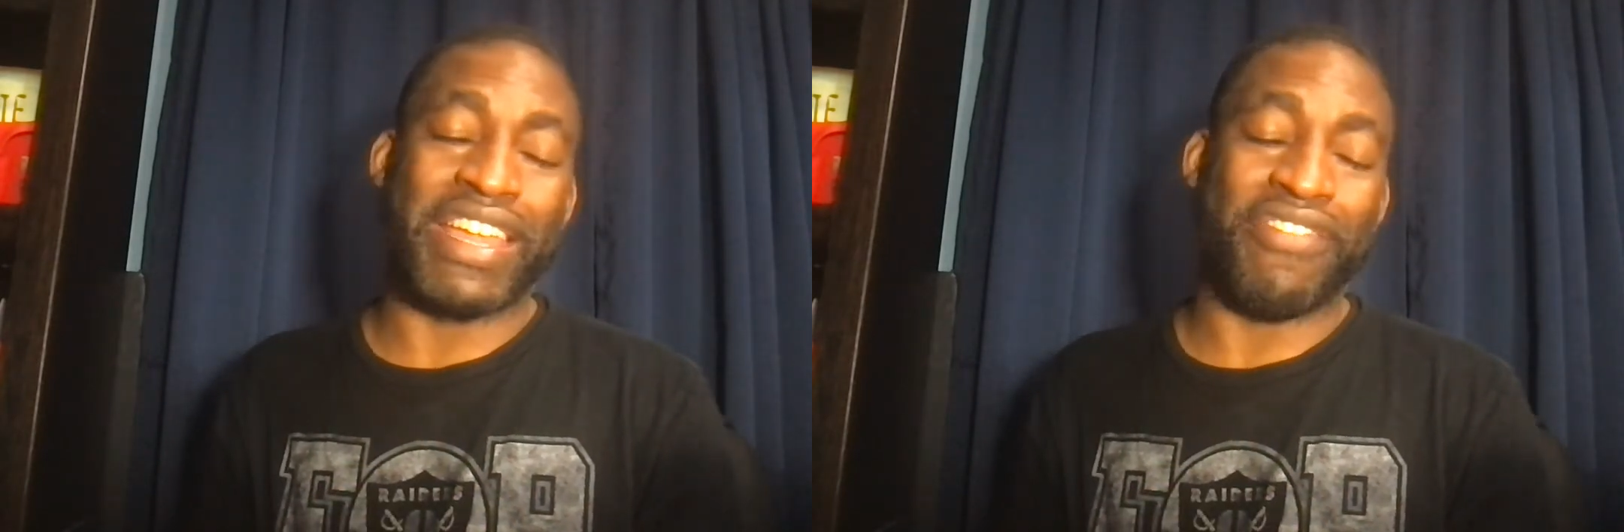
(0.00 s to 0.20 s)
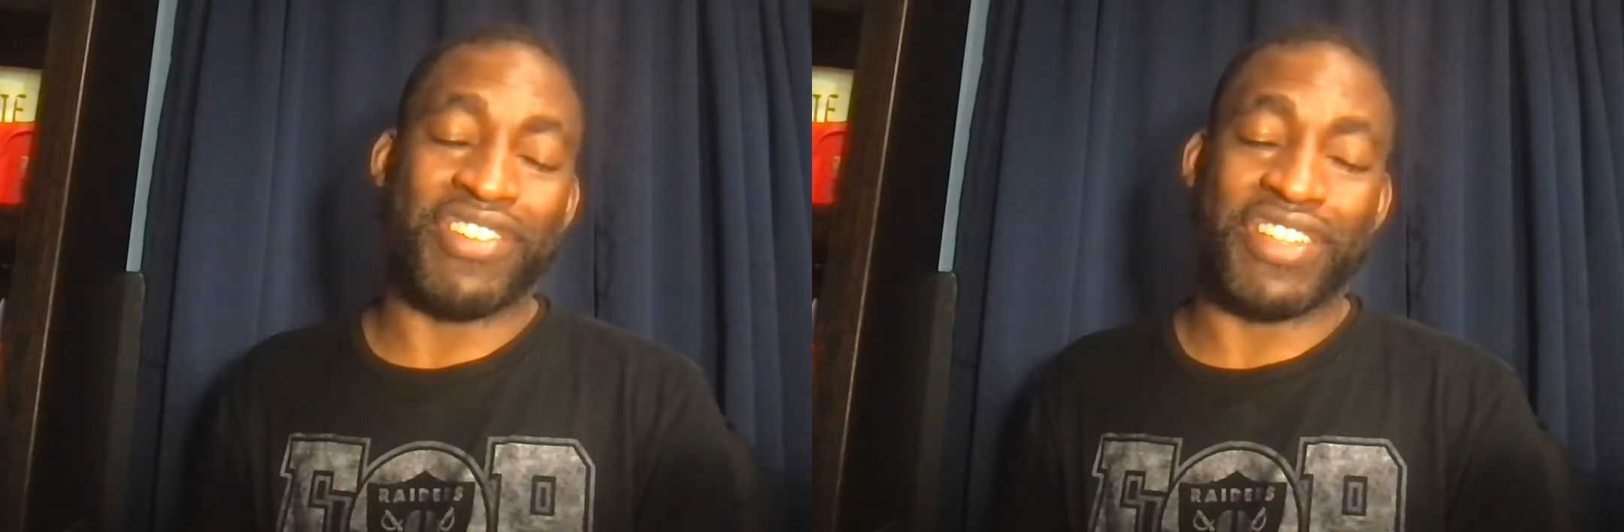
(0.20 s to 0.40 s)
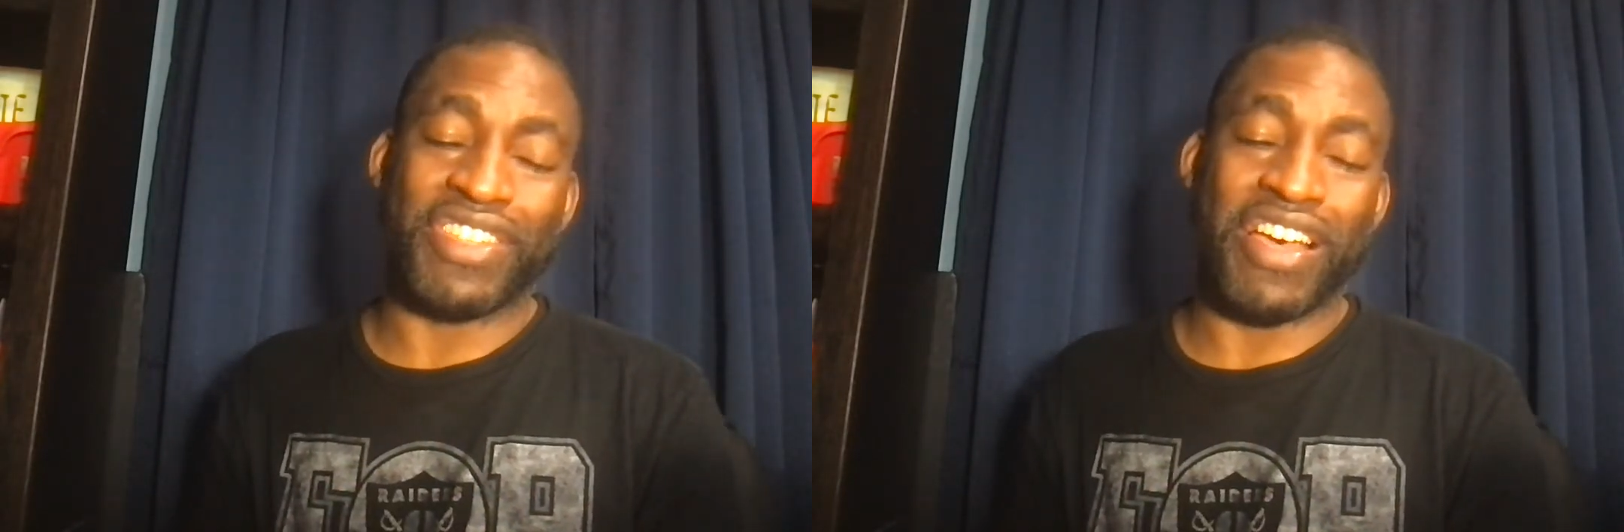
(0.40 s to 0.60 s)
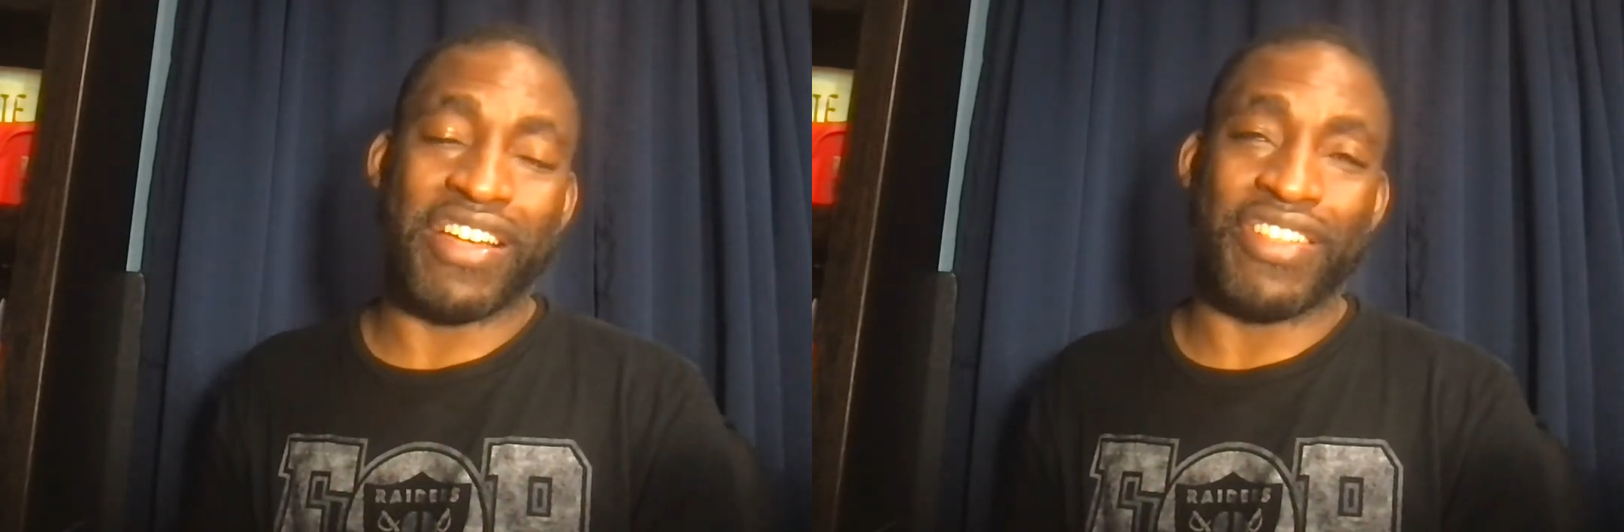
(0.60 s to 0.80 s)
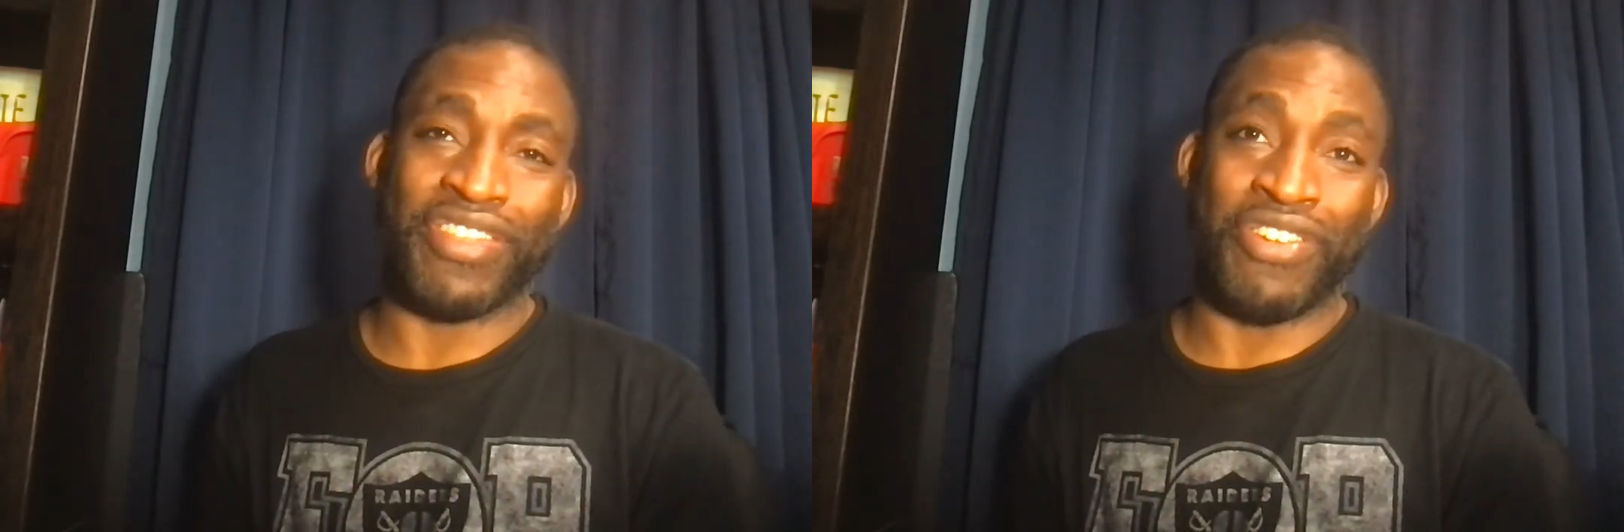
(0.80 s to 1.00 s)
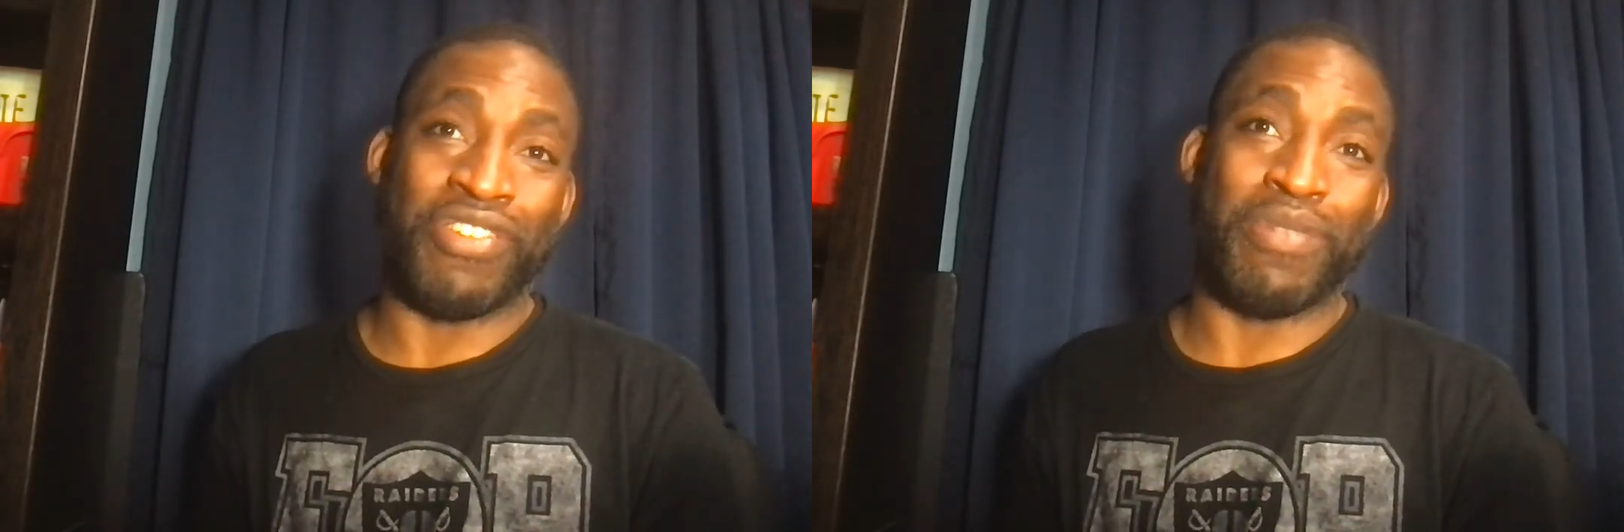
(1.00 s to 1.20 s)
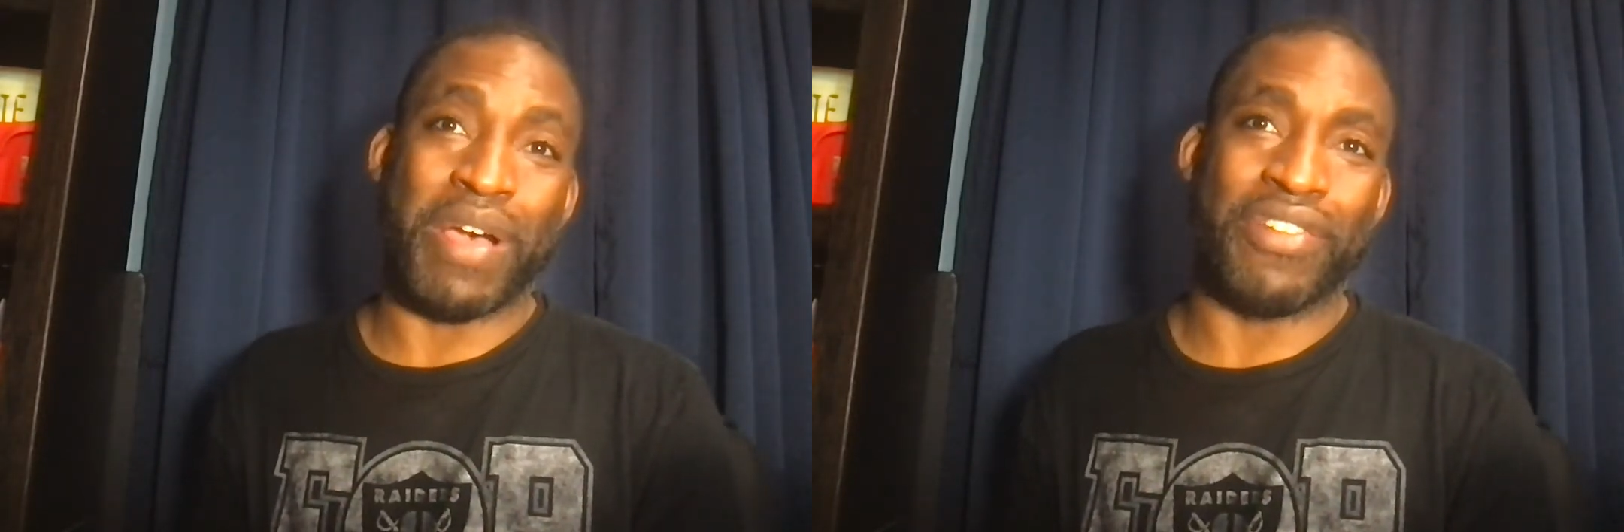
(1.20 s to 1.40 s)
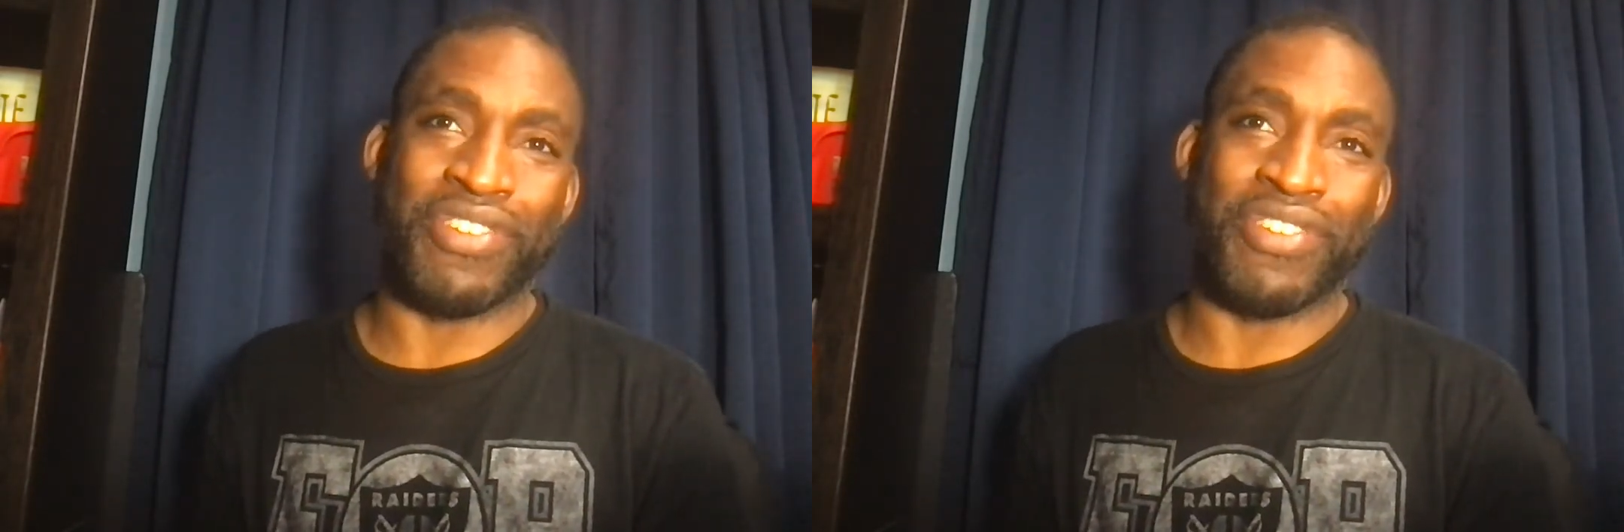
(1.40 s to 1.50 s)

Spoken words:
I really thought learning about